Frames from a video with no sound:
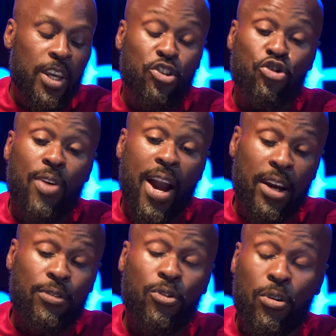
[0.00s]
it
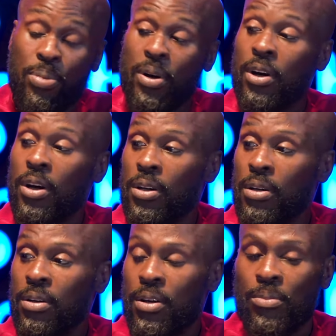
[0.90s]
dragged for a period,
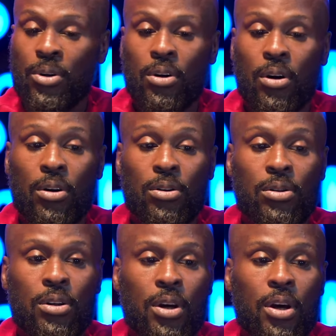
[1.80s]

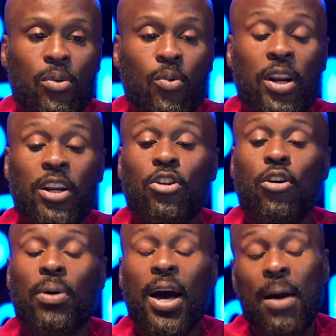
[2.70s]
because what ended
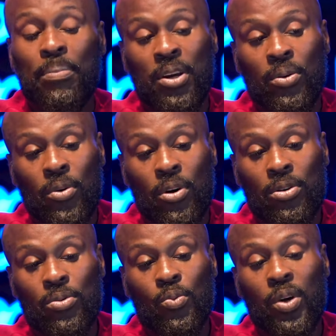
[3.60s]
up happening
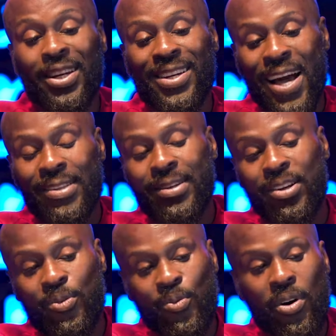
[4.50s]
was, when that
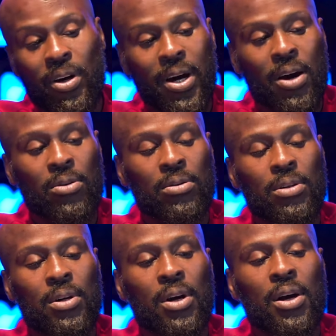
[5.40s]
didn't work out,
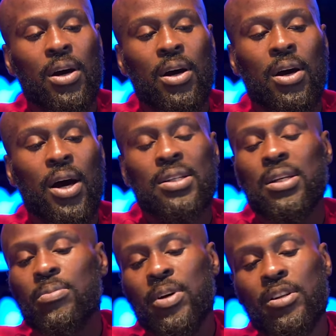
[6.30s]
I
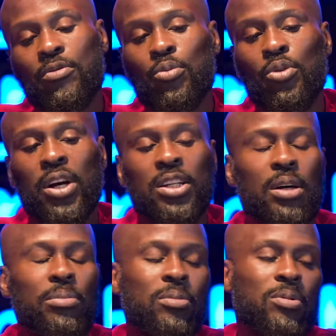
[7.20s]
said to myself, no more
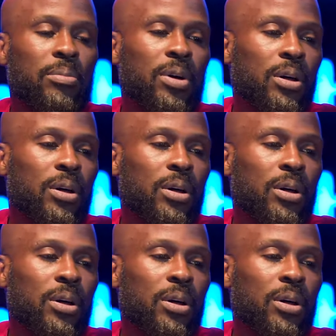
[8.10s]
Naija babes, I